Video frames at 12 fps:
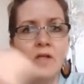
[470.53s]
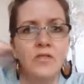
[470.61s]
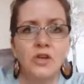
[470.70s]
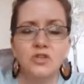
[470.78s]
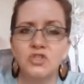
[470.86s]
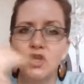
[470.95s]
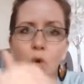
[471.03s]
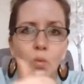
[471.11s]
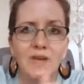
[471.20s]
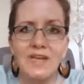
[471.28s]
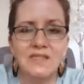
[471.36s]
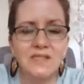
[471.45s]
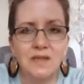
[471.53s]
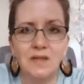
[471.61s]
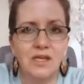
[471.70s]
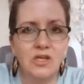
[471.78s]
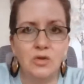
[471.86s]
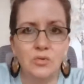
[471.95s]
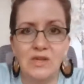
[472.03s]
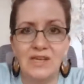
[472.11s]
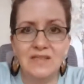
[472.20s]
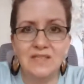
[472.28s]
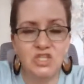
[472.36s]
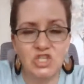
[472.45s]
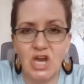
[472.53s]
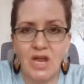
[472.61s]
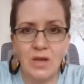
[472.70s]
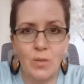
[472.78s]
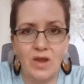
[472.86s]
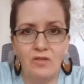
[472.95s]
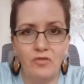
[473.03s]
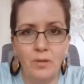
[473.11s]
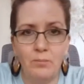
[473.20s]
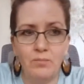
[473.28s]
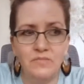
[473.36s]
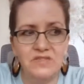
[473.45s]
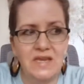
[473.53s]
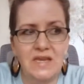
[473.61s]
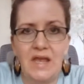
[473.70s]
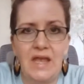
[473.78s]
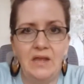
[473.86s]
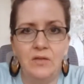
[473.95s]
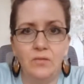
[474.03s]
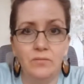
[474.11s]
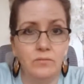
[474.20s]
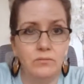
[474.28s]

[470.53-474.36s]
There's no reason that you need to shy away from saying, hey,